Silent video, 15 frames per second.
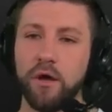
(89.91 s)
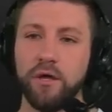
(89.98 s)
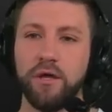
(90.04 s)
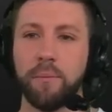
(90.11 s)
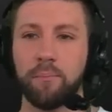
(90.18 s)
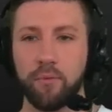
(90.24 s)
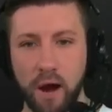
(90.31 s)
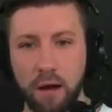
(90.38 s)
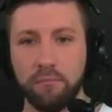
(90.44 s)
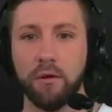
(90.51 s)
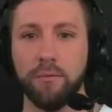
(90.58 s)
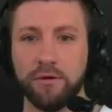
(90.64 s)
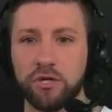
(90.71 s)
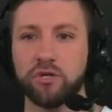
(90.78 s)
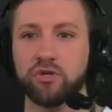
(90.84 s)
you
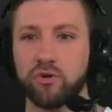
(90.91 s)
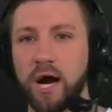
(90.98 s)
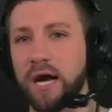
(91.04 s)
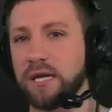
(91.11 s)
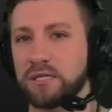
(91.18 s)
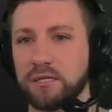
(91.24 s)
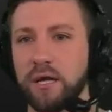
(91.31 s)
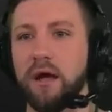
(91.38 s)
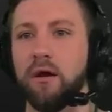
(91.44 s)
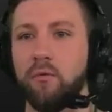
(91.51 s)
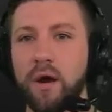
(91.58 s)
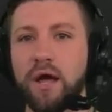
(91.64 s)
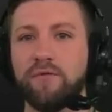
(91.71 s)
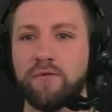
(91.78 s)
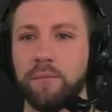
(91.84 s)
probably should try to stay
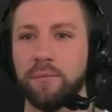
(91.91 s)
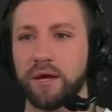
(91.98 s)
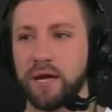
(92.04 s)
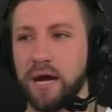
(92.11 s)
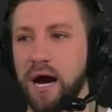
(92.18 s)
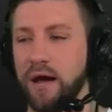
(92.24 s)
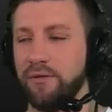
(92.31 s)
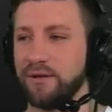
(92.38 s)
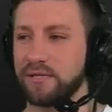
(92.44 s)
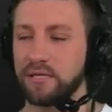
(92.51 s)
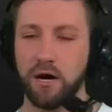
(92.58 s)
away from the guy that's